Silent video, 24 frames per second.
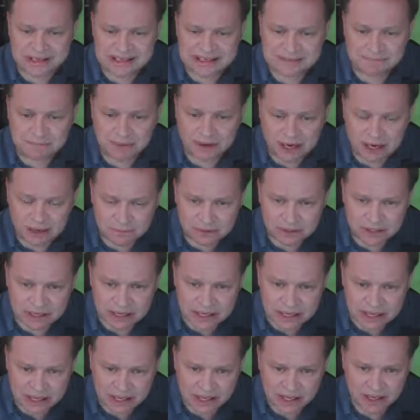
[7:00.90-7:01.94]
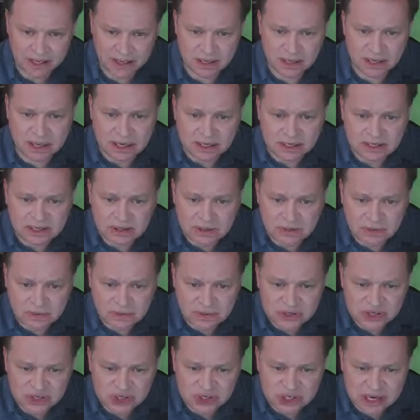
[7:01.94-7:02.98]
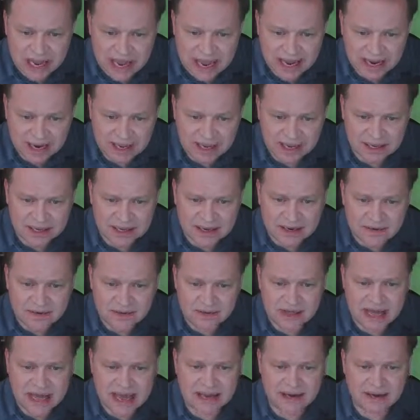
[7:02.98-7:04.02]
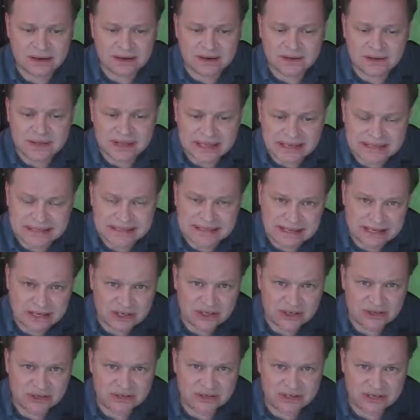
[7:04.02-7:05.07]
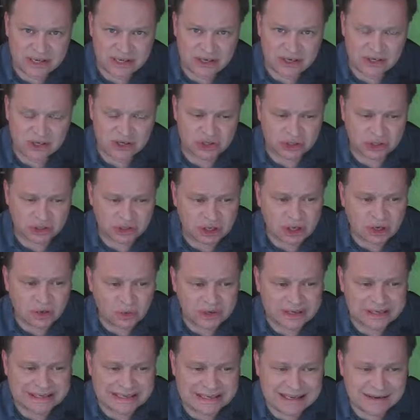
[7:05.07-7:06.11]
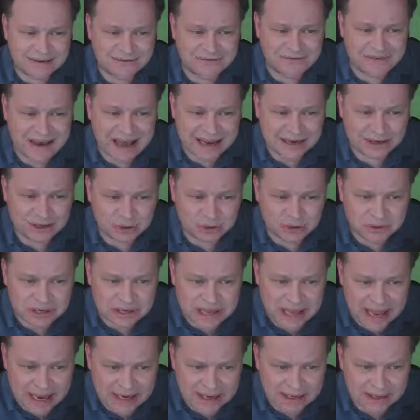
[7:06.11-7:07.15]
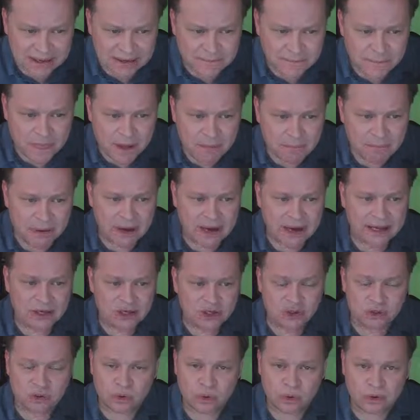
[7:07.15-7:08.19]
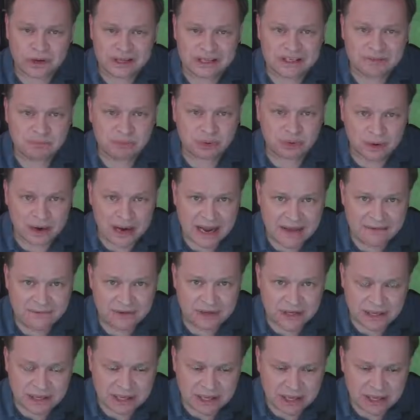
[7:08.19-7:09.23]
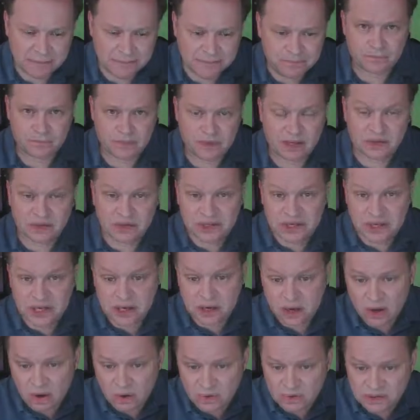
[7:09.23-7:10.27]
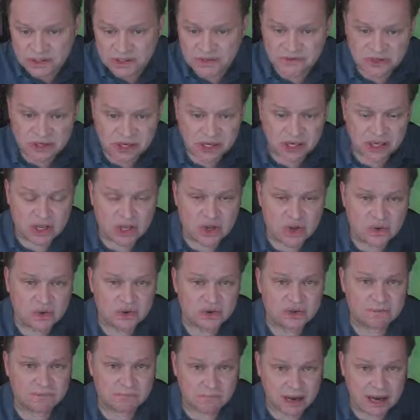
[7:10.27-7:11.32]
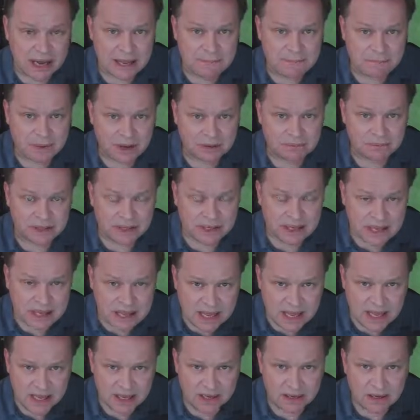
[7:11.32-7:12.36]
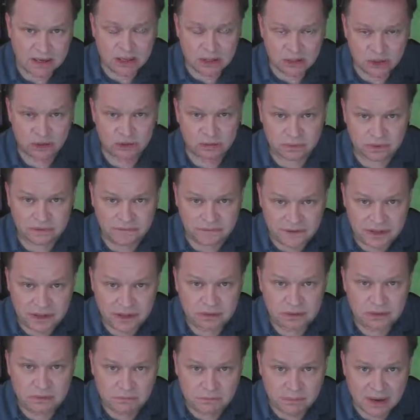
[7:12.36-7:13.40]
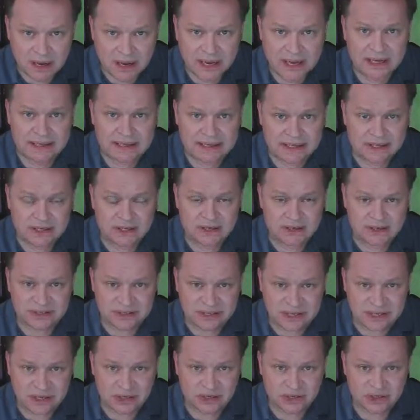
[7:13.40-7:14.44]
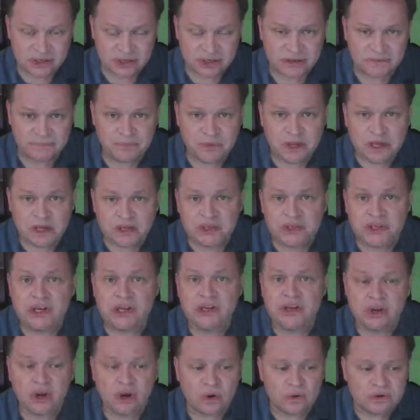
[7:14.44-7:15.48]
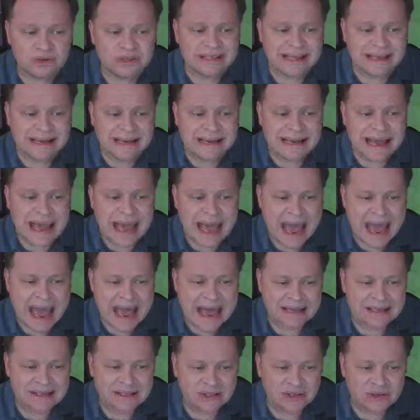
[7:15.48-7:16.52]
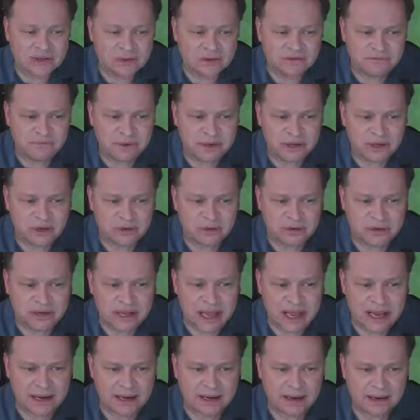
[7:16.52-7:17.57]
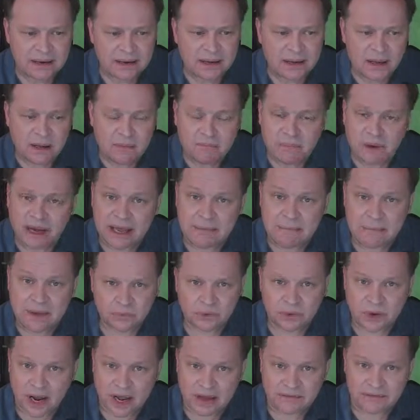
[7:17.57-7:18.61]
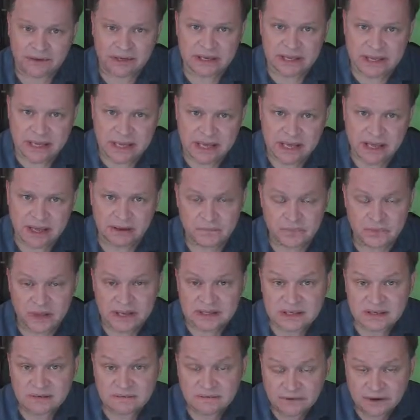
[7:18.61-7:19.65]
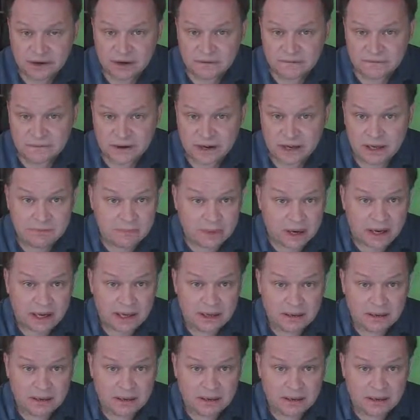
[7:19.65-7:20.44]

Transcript: public key to check that this digital signature was in fact created by Troy's private key. Now, she knows if she can use my public key to reveal my digital signature, she knows that it has to have been created by my private key, thus verifying my